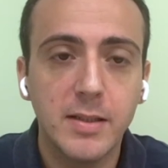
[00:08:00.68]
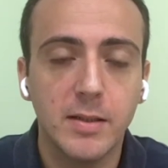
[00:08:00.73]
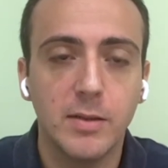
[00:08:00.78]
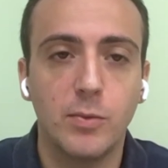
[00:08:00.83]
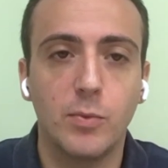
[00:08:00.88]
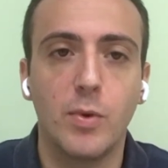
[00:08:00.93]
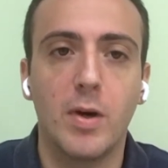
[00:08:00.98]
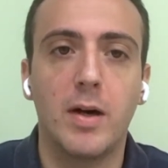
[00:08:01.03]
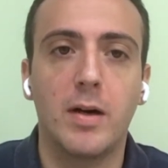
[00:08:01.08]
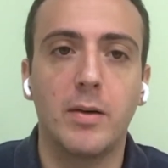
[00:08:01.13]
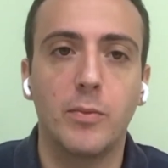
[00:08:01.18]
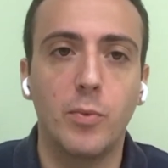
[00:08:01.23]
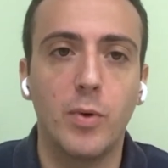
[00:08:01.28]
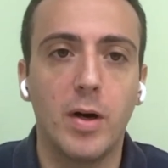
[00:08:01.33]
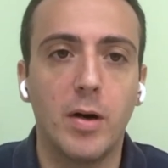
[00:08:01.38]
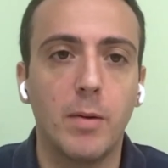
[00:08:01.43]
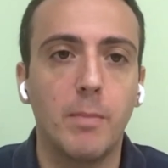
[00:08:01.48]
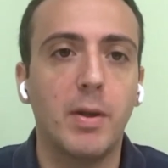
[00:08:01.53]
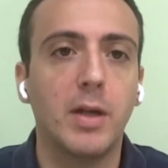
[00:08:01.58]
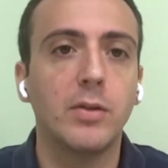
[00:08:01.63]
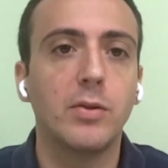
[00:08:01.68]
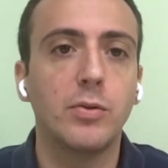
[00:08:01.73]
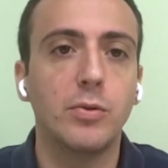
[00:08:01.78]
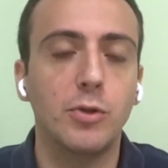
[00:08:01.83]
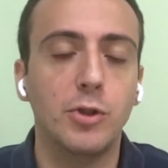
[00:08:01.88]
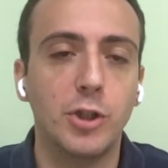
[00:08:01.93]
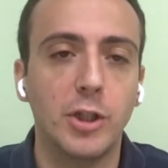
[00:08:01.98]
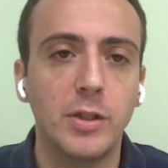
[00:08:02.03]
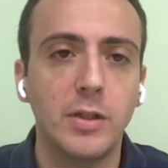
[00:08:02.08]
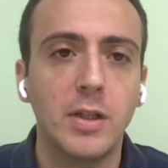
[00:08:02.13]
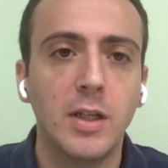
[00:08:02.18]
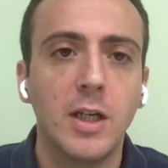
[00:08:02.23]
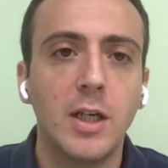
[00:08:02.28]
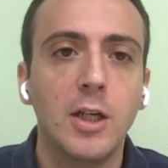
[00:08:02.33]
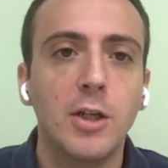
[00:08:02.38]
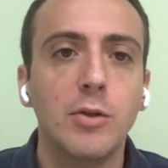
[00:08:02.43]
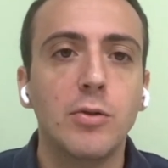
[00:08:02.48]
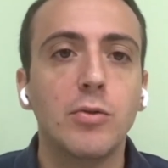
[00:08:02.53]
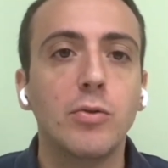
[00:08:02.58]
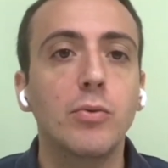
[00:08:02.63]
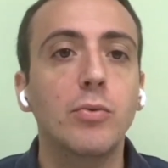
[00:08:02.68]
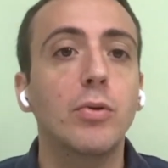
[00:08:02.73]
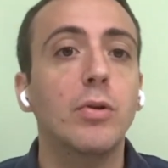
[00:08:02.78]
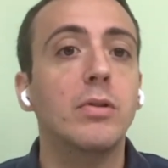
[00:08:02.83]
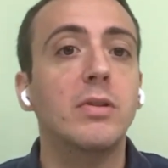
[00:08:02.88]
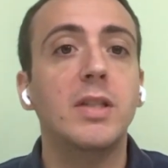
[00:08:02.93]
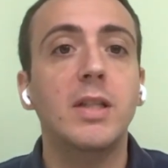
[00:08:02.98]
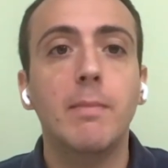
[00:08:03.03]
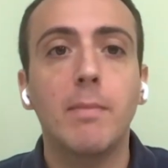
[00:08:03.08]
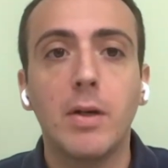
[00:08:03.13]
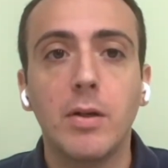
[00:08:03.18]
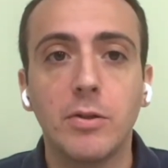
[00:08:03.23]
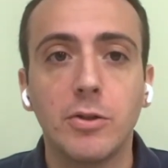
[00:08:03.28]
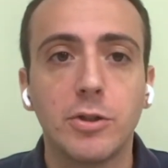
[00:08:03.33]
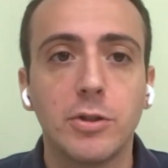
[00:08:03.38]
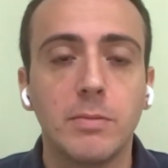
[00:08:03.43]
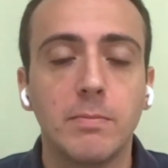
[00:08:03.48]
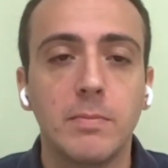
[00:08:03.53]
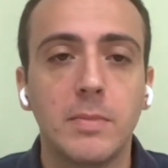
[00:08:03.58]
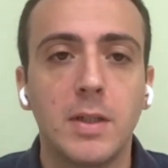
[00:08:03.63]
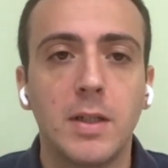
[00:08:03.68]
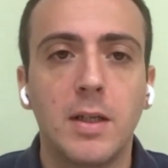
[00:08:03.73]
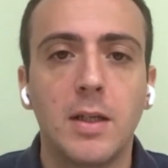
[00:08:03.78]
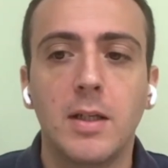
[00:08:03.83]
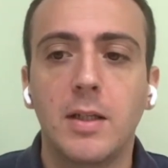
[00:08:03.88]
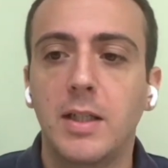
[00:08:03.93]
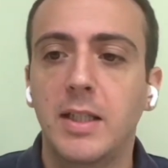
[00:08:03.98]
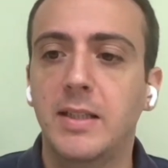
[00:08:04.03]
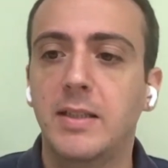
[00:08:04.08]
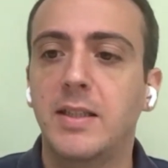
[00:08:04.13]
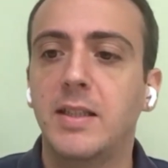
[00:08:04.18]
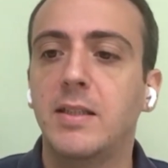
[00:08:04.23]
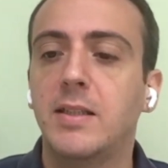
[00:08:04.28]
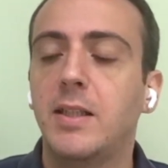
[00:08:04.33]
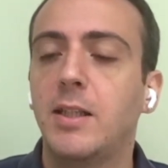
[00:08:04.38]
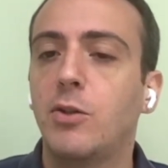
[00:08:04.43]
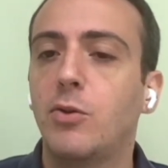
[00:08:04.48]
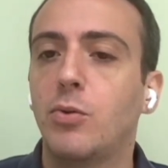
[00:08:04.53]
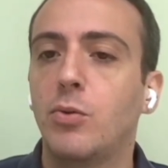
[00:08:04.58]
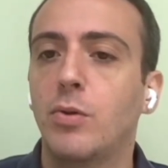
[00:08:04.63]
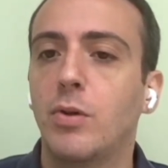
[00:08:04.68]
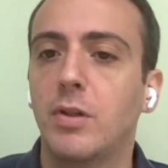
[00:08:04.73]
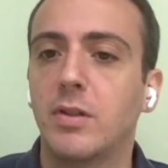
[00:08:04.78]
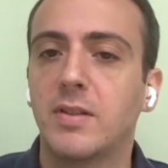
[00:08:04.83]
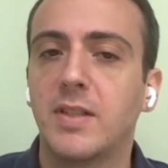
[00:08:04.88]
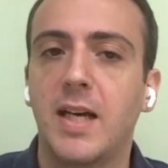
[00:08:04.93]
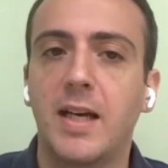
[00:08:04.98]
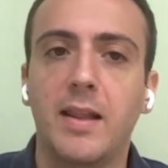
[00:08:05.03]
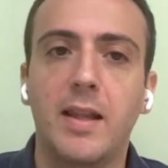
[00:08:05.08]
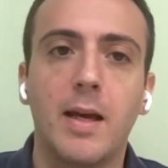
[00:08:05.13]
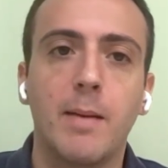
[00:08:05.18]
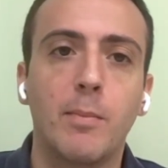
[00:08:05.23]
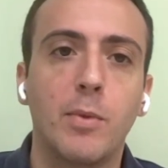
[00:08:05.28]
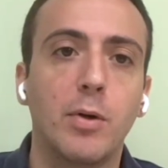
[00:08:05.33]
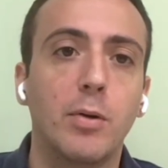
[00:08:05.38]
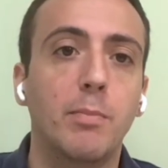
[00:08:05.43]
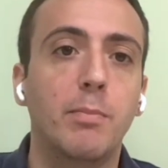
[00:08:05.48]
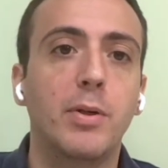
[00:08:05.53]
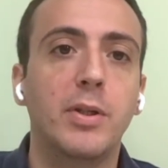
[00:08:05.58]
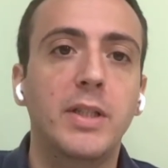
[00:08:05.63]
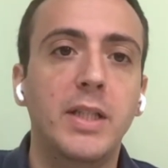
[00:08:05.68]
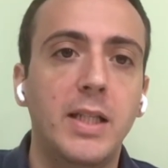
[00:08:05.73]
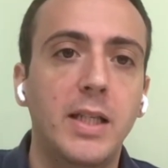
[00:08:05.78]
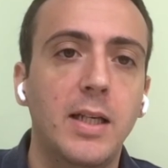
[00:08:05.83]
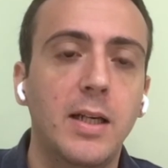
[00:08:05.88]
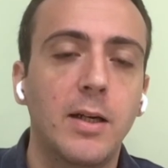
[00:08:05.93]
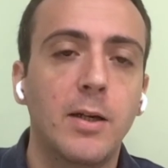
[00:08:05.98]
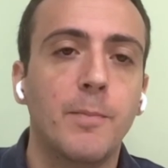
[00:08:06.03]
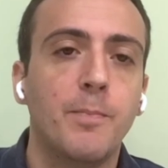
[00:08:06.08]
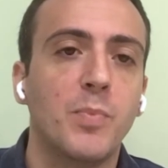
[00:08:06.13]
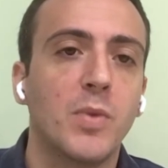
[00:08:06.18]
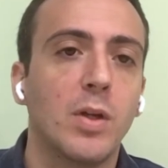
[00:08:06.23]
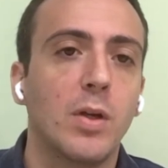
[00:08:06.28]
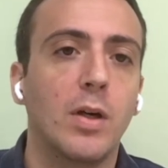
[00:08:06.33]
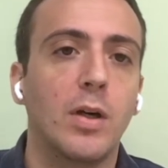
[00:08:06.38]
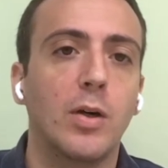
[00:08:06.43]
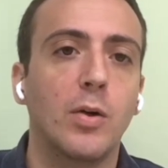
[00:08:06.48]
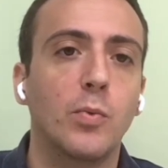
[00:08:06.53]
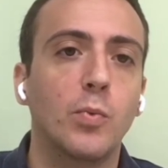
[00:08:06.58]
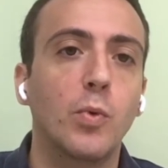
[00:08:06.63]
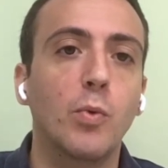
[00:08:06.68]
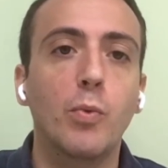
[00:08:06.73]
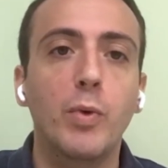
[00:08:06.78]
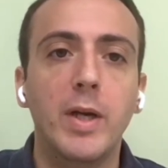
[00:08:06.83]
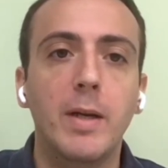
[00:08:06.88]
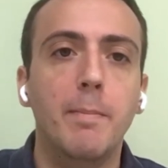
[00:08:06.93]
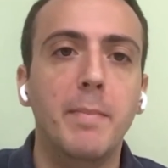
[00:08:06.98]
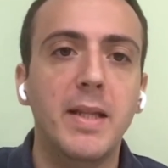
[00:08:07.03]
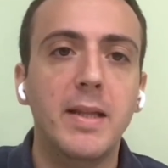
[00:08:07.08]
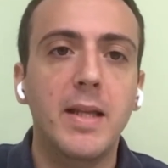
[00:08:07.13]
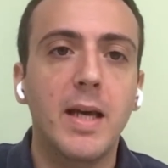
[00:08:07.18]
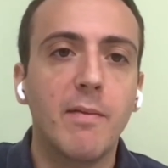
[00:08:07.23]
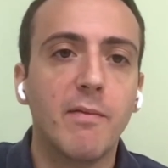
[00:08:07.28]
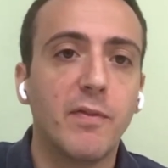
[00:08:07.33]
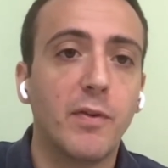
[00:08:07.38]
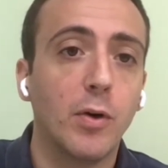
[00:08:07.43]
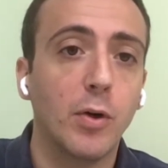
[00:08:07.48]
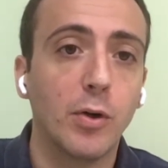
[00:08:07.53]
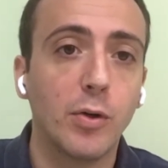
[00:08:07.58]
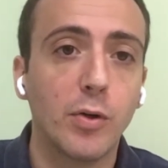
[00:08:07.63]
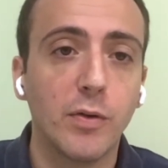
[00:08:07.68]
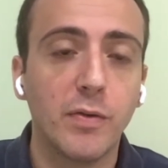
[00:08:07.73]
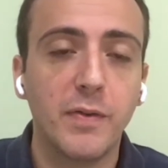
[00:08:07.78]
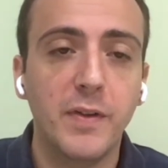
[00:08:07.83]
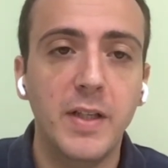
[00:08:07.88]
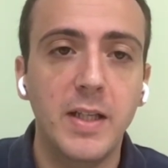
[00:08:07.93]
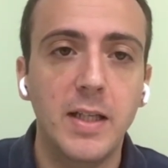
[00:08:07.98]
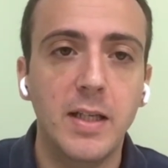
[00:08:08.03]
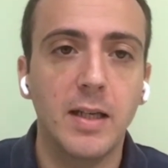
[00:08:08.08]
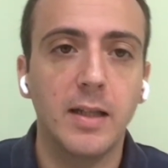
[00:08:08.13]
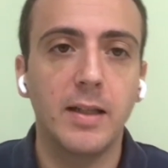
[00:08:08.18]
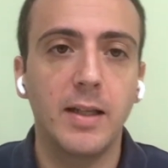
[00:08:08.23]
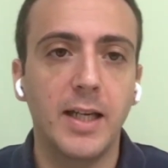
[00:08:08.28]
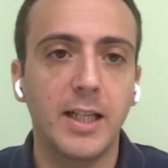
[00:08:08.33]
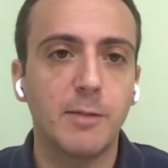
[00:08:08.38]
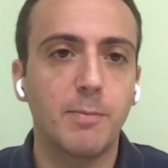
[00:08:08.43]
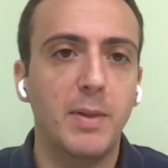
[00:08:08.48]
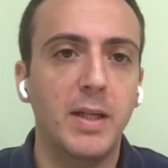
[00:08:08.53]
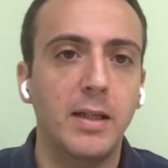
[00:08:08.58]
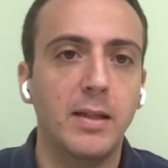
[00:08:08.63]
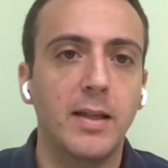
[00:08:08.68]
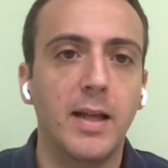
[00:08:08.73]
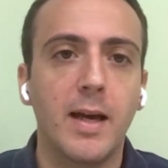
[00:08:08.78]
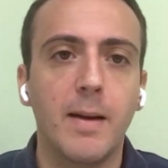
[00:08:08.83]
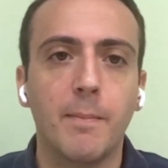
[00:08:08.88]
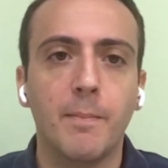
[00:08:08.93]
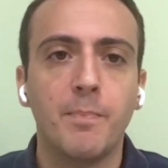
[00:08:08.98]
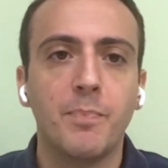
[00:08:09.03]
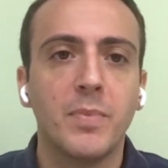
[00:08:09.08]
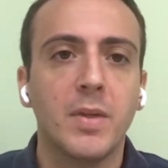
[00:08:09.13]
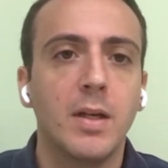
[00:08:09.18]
who are about to join to a team lunch. It's easy to assign them a buddy who will meet them for a coffee and explain them